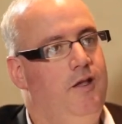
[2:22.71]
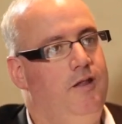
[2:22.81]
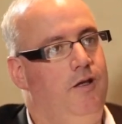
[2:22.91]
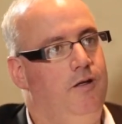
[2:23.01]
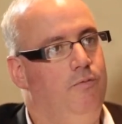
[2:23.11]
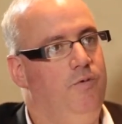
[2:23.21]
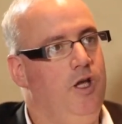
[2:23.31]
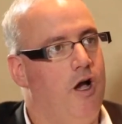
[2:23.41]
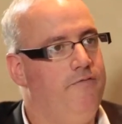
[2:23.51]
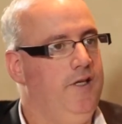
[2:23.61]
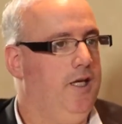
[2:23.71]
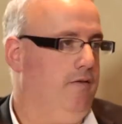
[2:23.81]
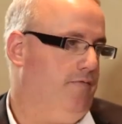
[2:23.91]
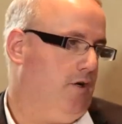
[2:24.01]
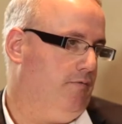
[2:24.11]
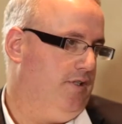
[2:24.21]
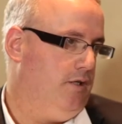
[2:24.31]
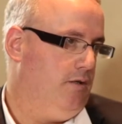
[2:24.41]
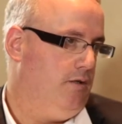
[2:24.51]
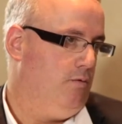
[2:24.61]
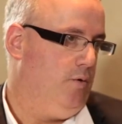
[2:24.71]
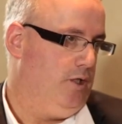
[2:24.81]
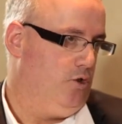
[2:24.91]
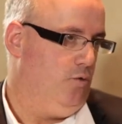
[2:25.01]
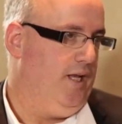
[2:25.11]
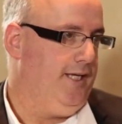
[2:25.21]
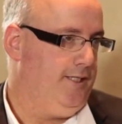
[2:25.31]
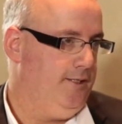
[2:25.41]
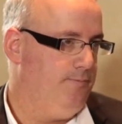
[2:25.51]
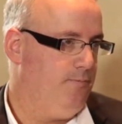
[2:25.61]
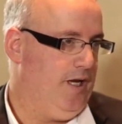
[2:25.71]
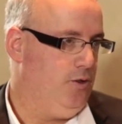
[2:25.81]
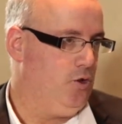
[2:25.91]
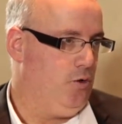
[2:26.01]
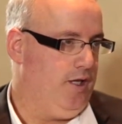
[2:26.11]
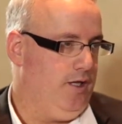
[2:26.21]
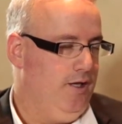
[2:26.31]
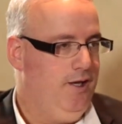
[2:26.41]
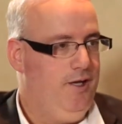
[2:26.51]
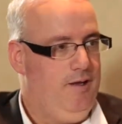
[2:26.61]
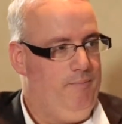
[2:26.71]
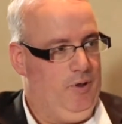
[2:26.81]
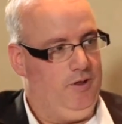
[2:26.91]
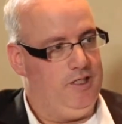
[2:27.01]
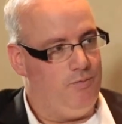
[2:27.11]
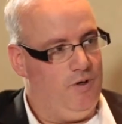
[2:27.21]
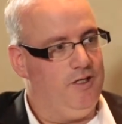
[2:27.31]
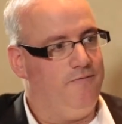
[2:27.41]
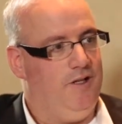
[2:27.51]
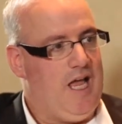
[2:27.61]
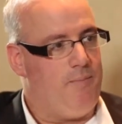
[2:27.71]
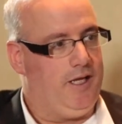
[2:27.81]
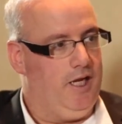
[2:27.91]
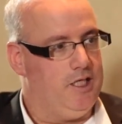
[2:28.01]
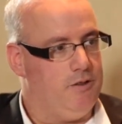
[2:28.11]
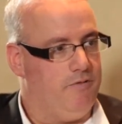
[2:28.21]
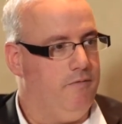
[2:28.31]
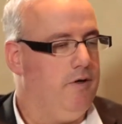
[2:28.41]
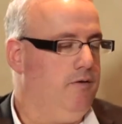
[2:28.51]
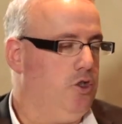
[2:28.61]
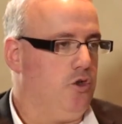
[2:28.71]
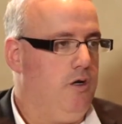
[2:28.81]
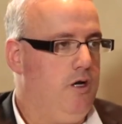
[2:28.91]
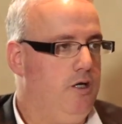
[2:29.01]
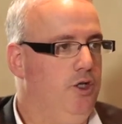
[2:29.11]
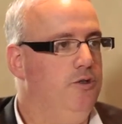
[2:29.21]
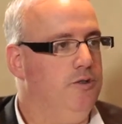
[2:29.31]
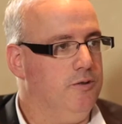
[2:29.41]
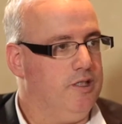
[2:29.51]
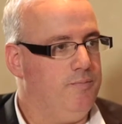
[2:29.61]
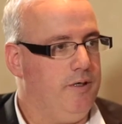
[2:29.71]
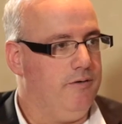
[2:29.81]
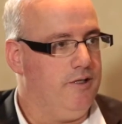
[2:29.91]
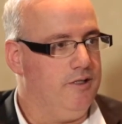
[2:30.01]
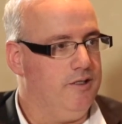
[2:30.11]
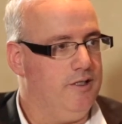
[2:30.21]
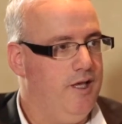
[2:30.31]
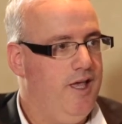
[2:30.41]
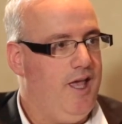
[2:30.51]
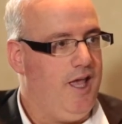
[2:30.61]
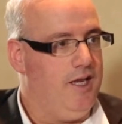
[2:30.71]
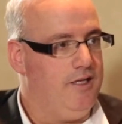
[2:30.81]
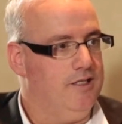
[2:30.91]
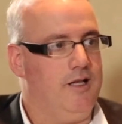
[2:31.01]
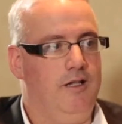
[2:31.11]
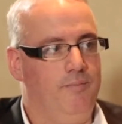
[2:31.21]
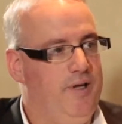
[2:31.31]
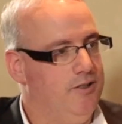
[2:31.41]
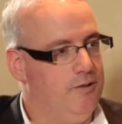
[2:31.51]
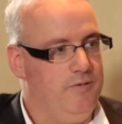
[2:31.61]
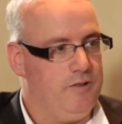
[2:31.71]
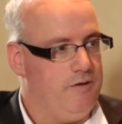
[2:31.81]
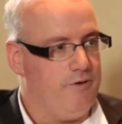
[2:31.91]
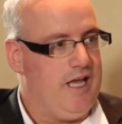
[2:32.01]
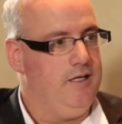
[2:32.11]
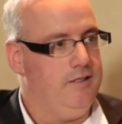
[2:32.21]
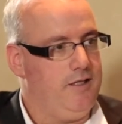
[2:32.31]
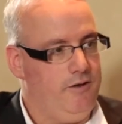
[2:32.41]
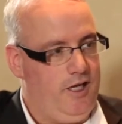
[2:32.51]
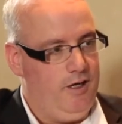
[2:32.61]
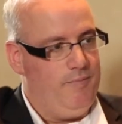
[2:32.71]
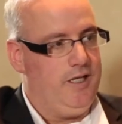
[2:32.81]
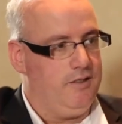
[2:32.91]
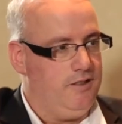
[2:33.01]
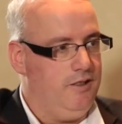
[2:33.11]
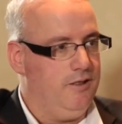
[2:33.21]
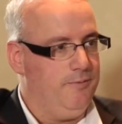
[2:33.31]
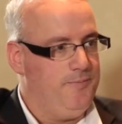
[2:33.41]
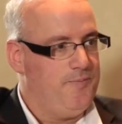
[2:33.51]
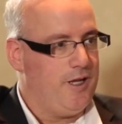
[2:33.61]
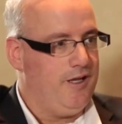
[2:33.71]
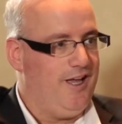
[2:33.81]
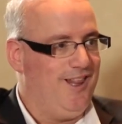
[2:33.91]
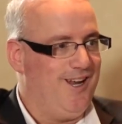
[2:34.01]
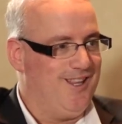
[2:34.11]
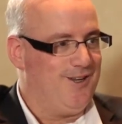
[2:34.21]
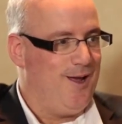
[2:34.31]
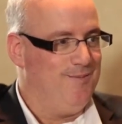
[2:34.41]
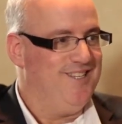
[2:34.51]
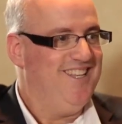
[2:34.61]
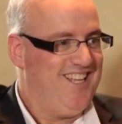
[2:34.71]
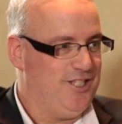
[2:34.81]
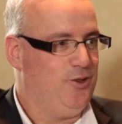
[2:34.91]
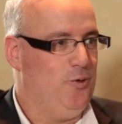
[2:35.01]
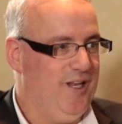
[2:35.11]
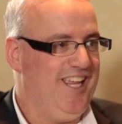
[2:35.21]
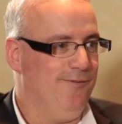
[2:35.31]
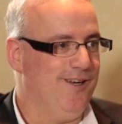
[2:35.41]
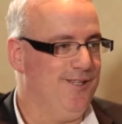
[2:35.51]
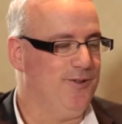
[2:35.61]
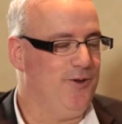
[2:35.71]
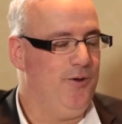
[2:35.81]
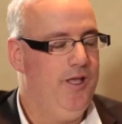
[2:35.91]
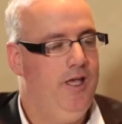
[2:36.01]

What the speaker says: that we often get involved when it's too late, right? So they build this wonderful application with a very strong user experience and does all the bells and whistles everyone had, and here, make it secure. A lot of times that's too late, right? So